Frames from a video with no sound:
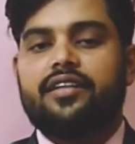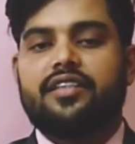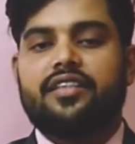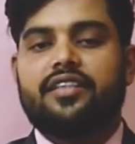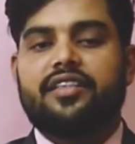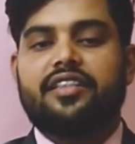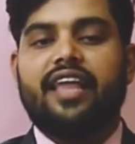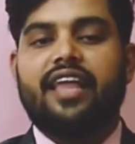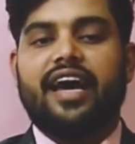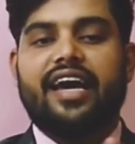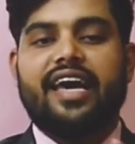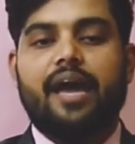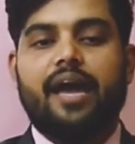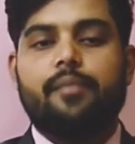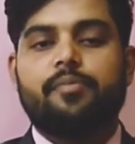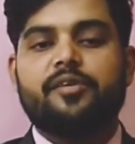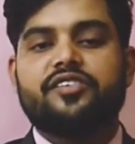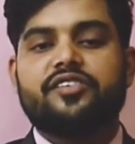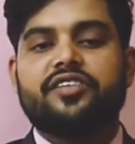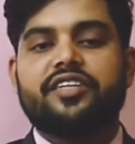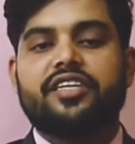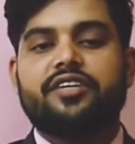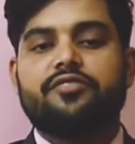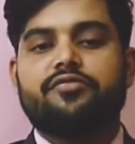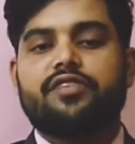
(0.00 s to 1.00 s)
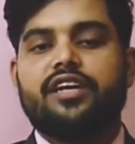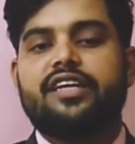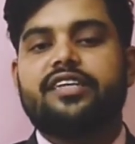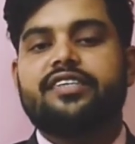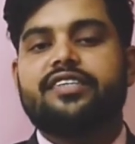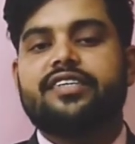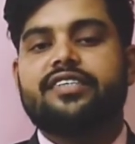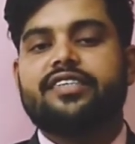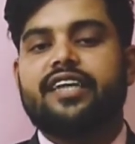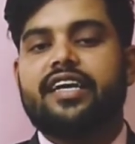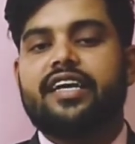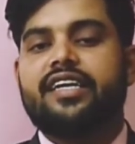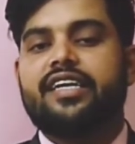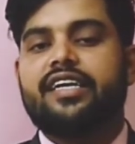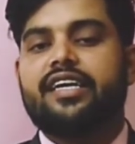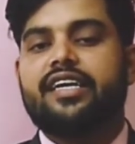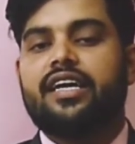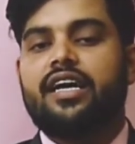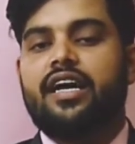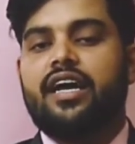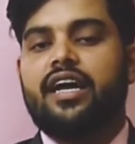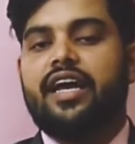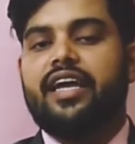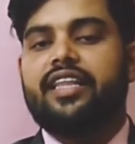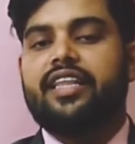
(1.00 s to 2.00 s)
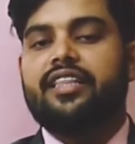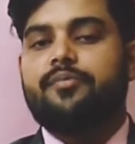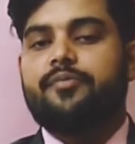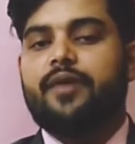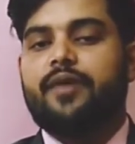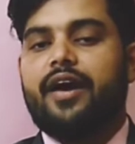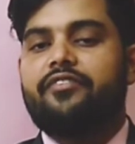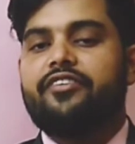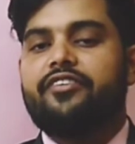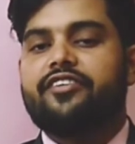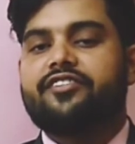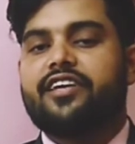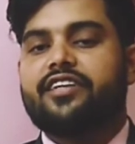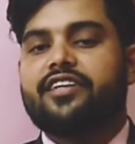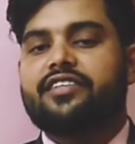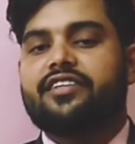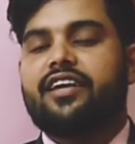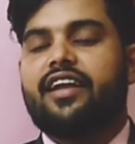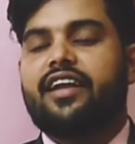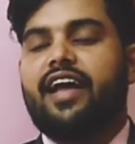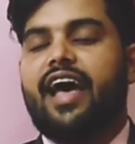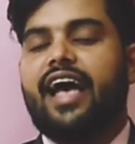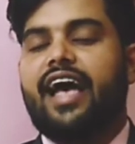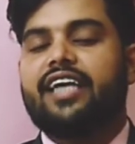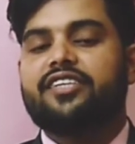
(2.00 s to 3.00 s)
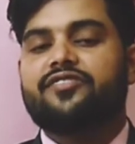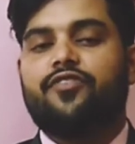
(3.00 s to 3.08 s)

the capacity utilization in the private sector has